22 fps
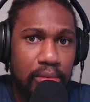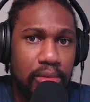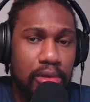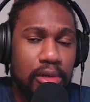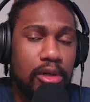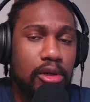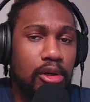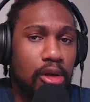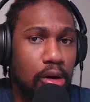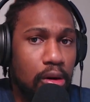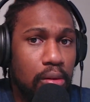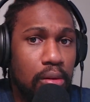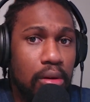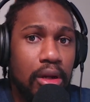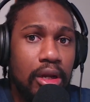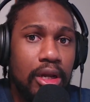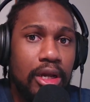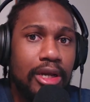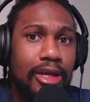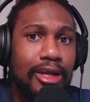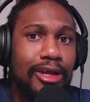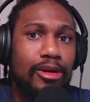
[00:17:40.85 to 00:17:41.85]
No.
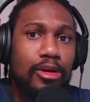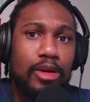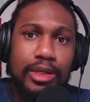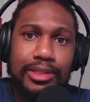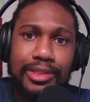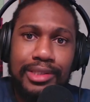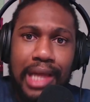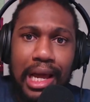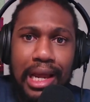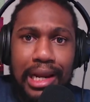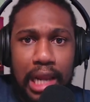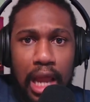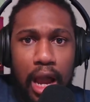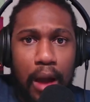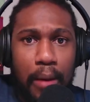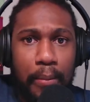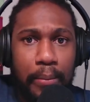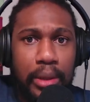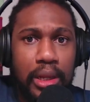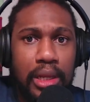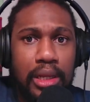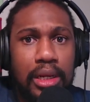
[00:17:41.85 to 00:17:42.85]
Does that now
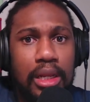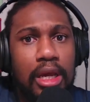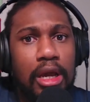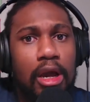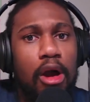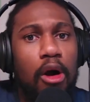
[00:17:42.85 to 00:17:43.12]
mean